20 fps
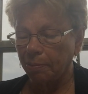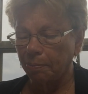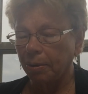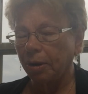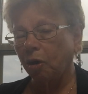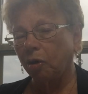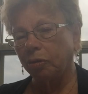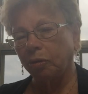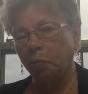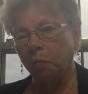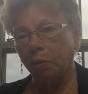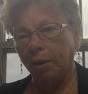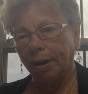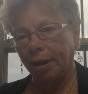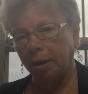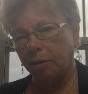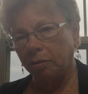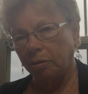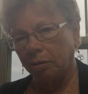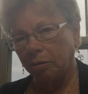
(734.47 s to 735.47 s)
but on the
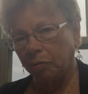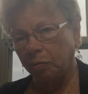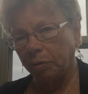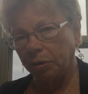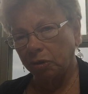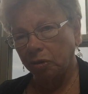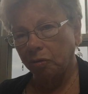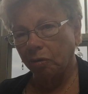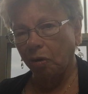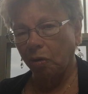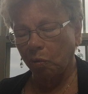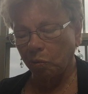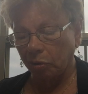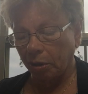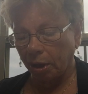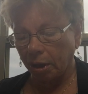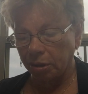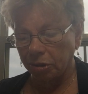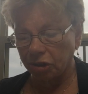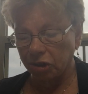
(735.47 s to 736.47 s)
way we do a whole
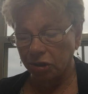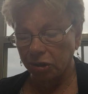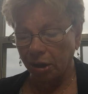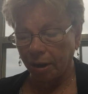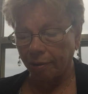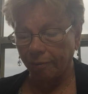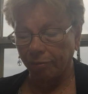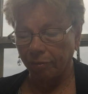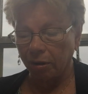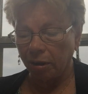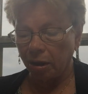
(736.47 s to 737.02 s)
lot of stuff.